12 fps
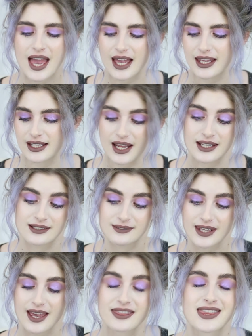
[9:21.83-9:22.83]
And
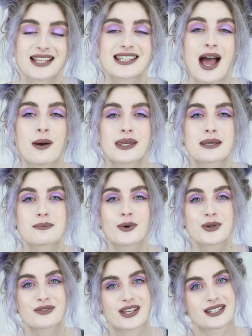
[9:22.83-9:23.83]
yeah, that's how I keep
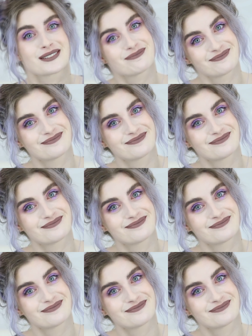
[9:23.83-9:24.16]
motivated.